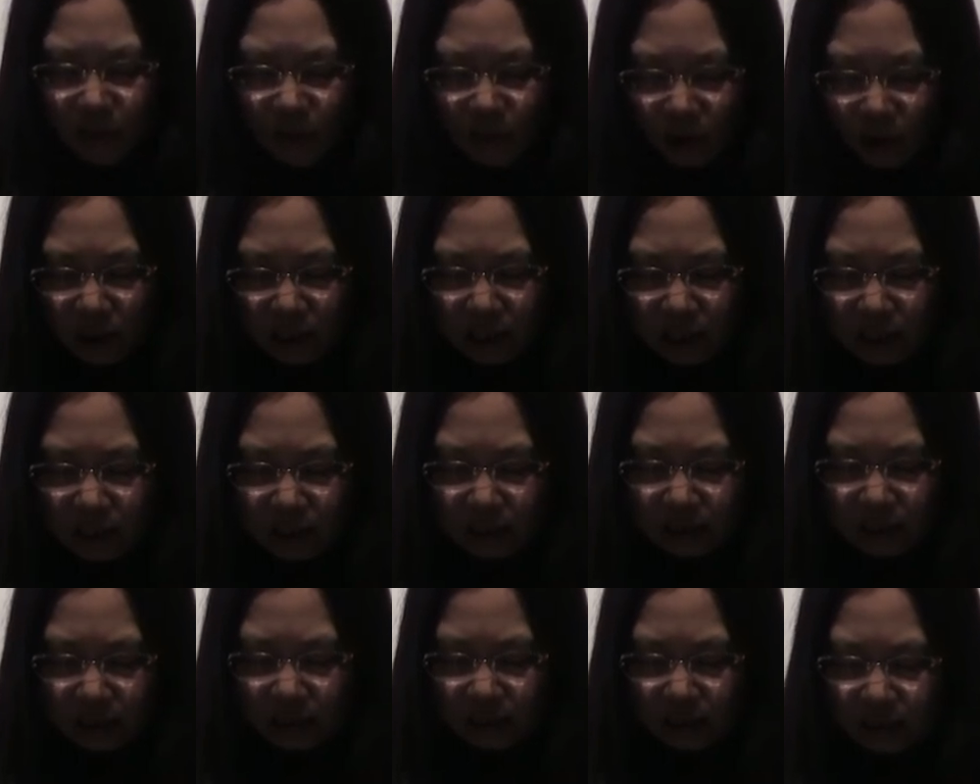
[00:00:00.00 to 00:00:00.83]
or at
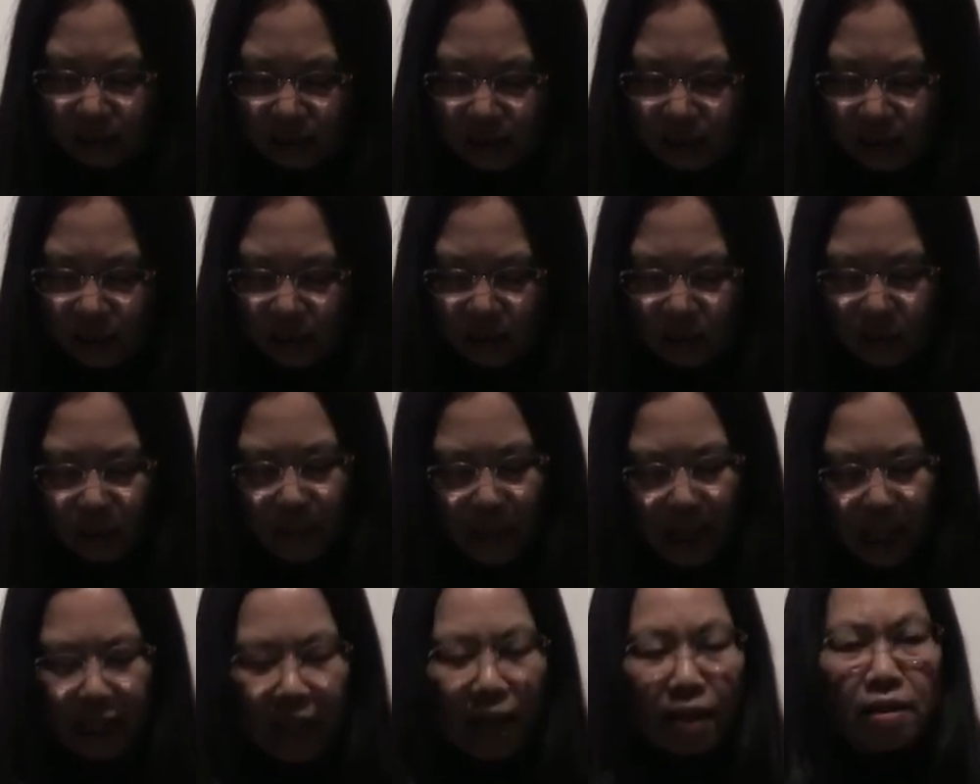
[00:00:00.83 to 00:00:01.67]
least
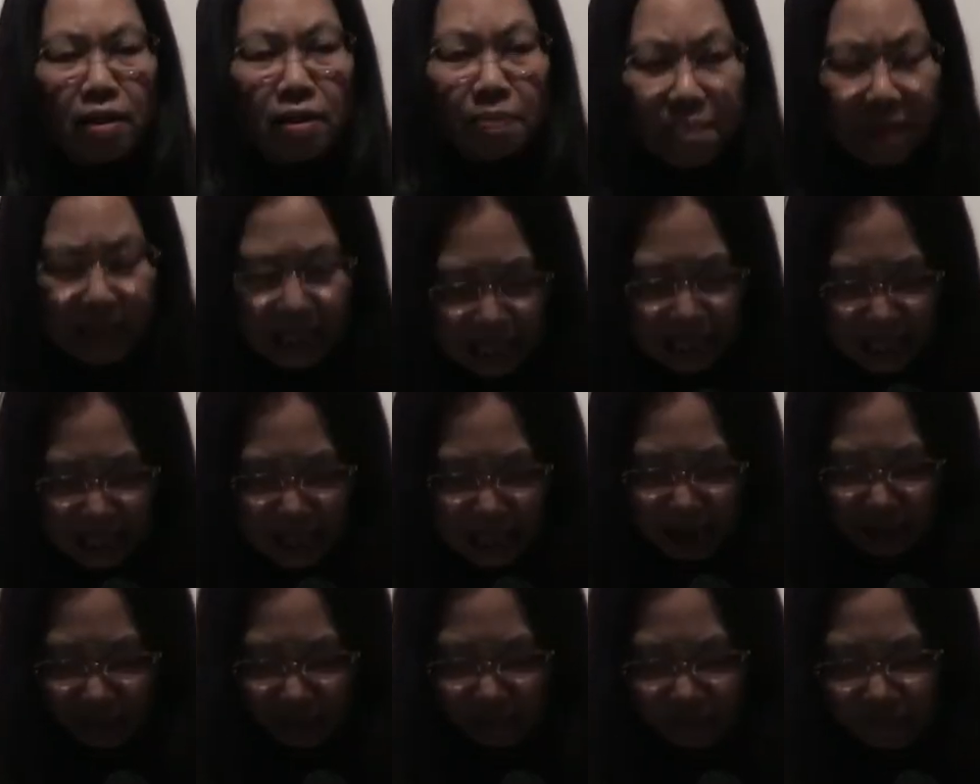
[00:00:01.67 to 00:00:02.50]
to make us
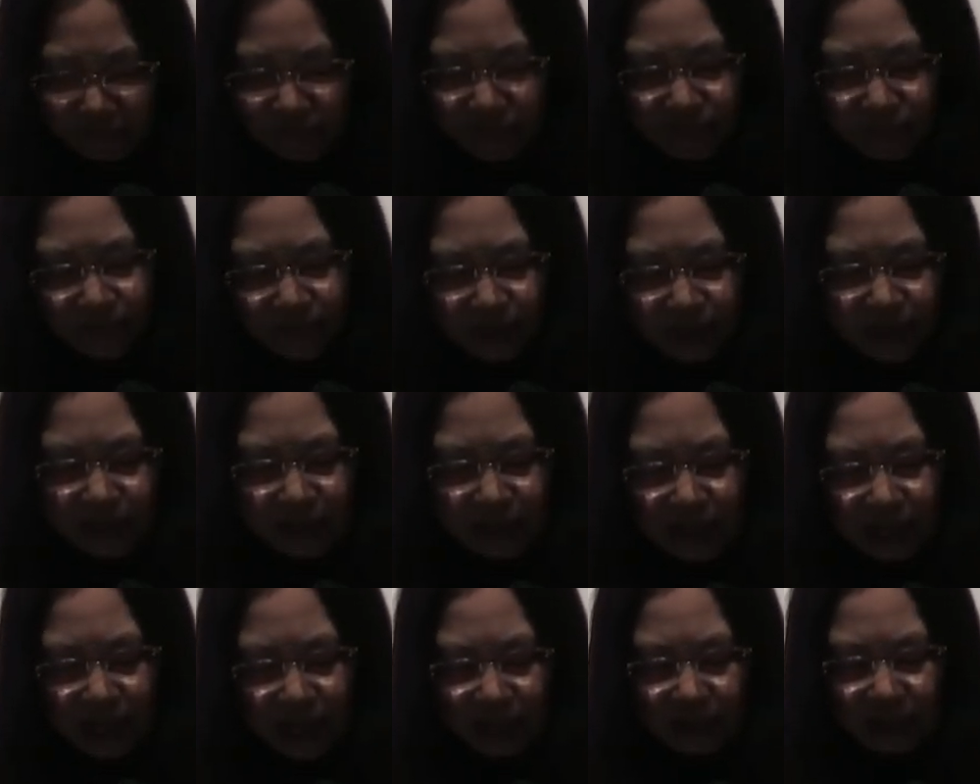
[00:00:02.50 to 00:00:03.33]
believe
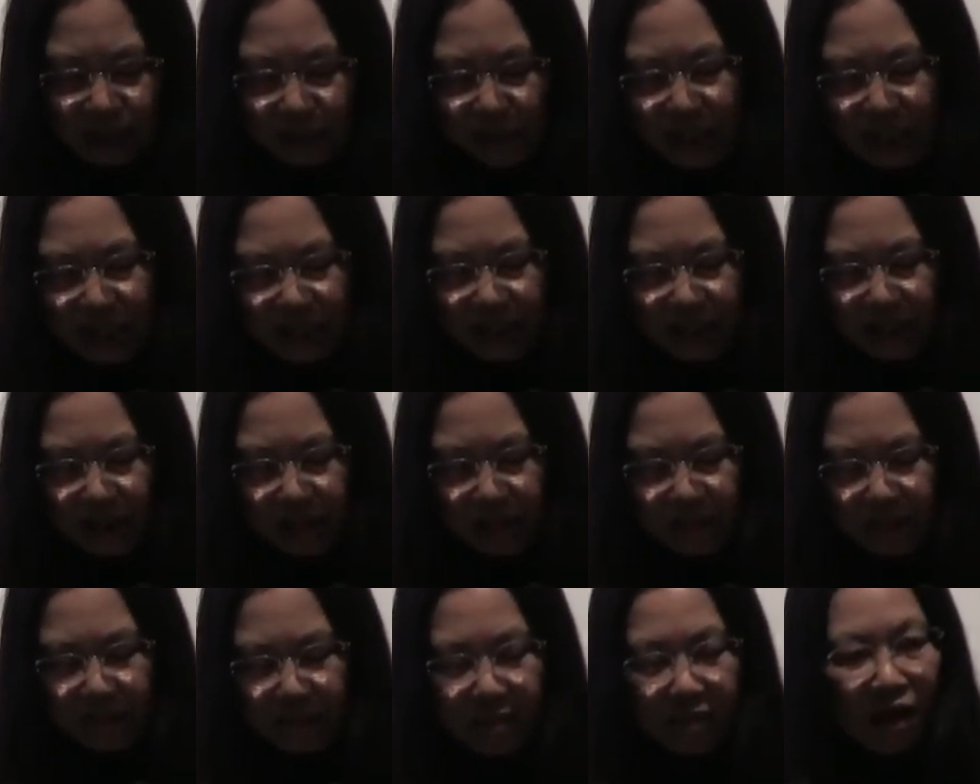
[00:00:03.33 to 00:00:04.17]
he has made
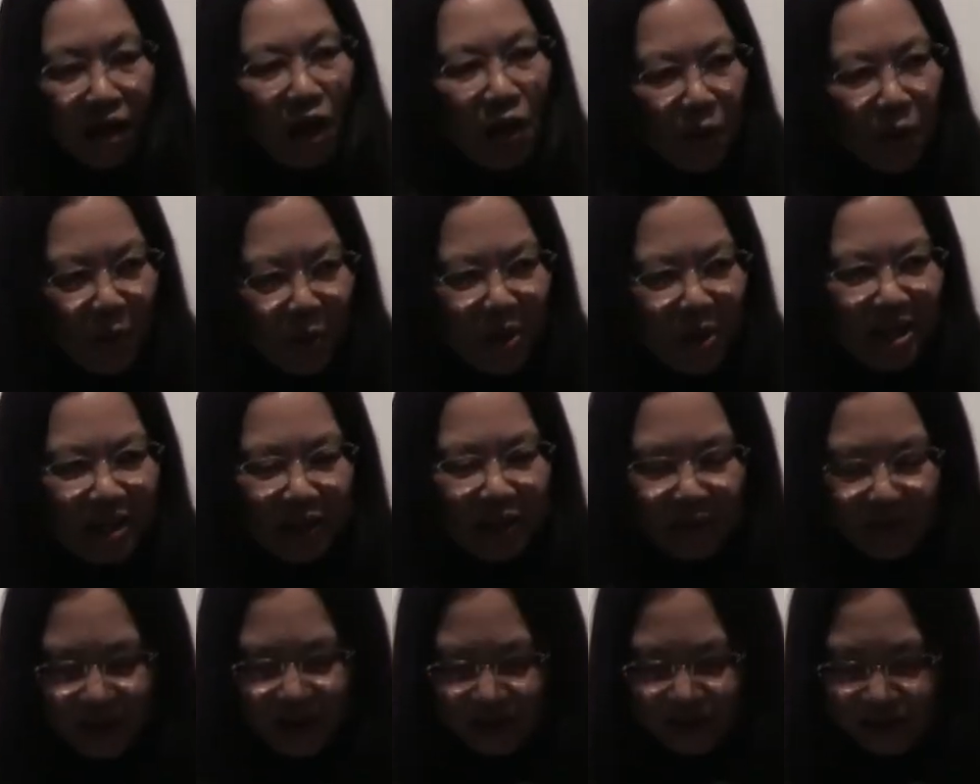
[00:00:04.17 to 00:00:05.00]
them,
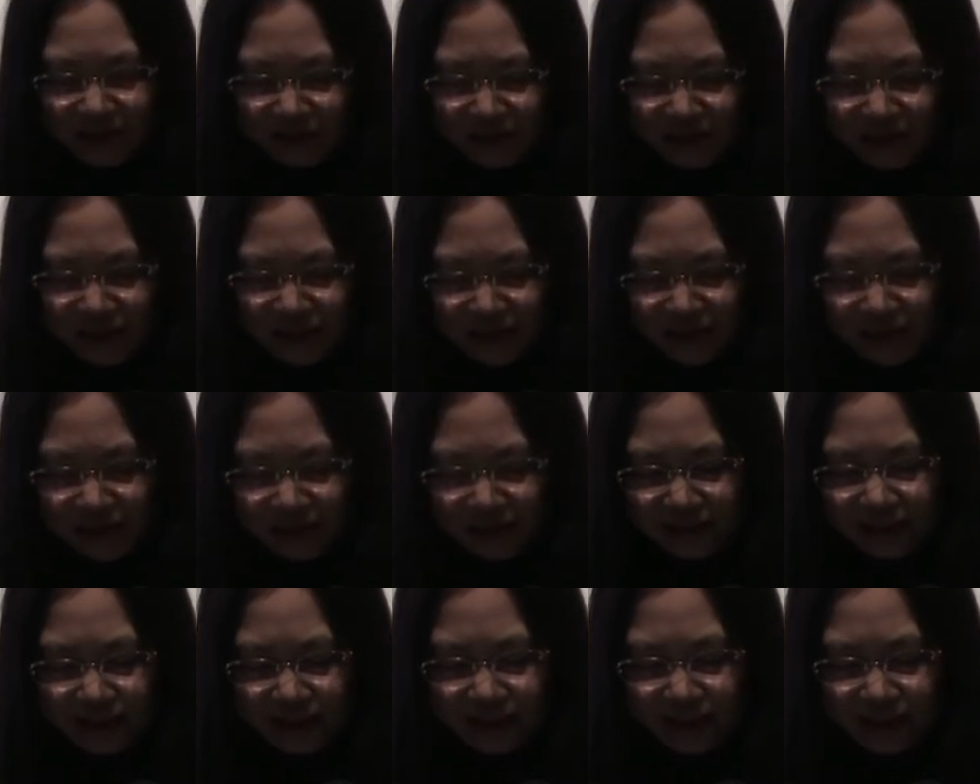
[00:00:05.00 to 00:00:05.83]
according to others.
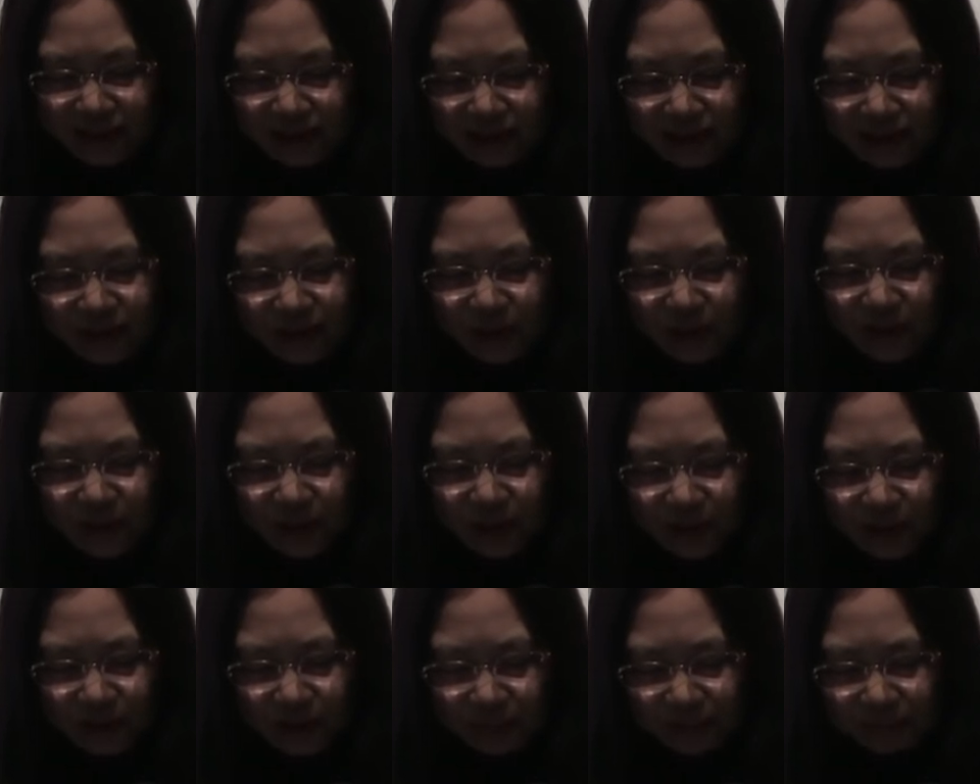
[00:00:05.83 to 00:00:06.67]
Close
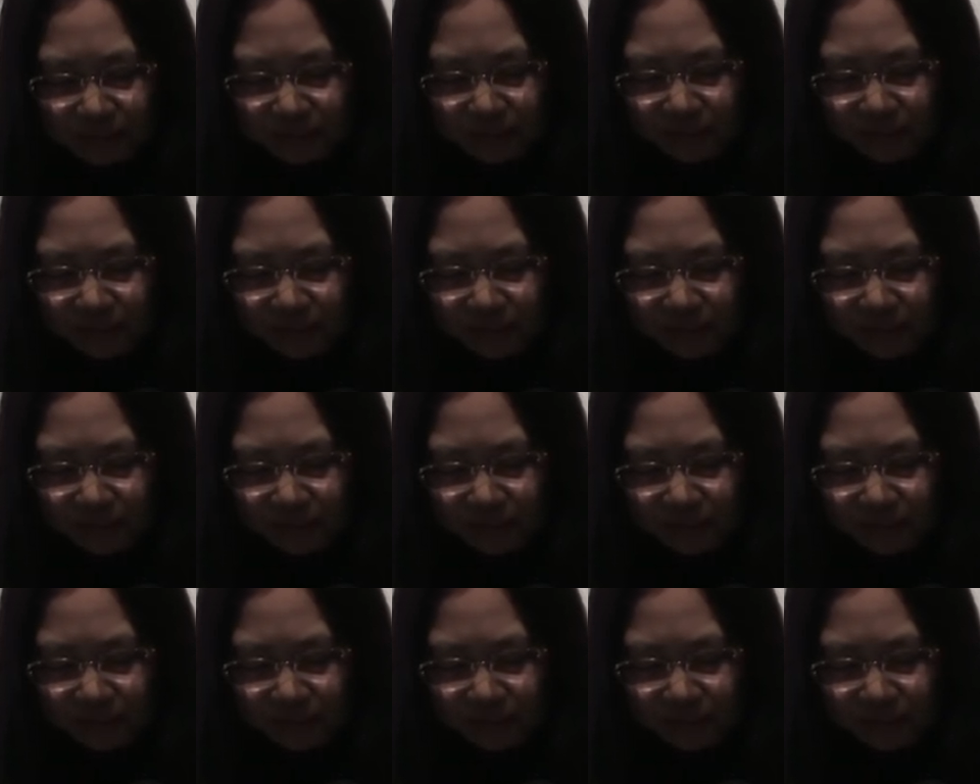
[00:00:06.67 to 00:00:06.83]
quote.